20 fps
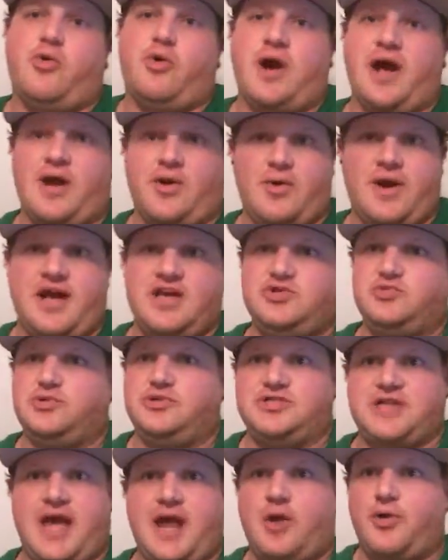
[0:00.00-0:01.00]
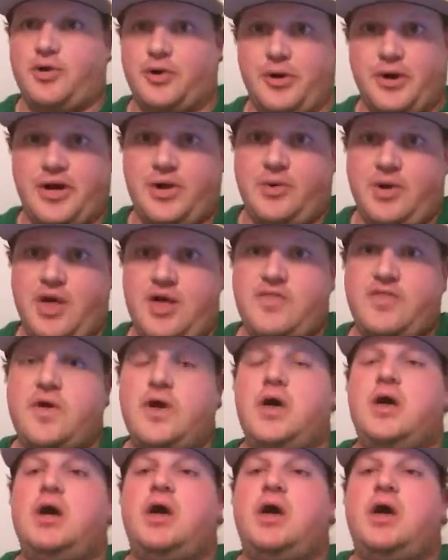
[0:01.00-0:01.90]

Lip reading: white race, which I don't agree with.